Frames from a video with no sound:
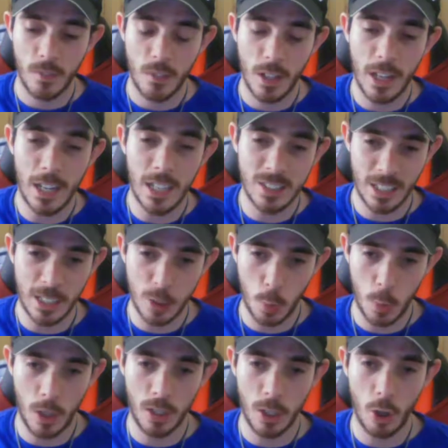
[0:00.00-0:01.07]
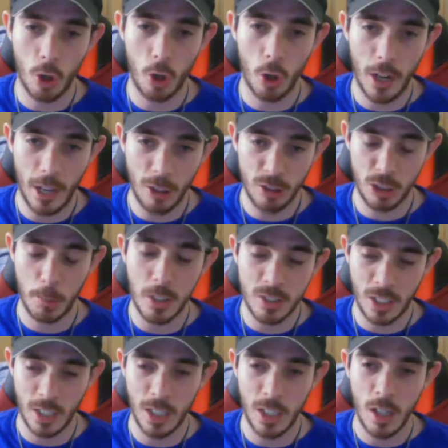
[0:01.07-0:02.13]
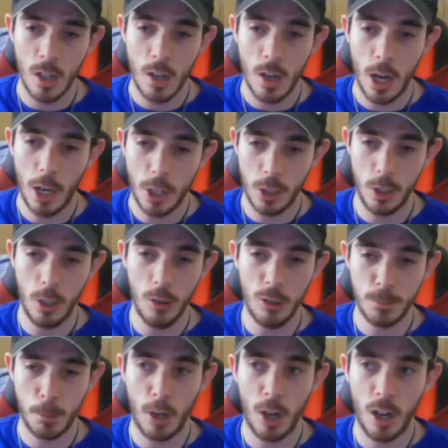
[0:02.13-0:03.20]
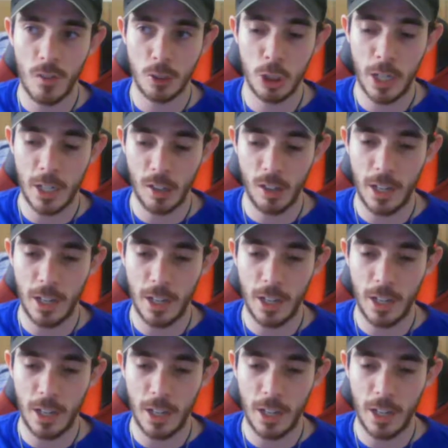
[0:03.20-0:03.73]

asexuality or LGBT a huge part of the channel.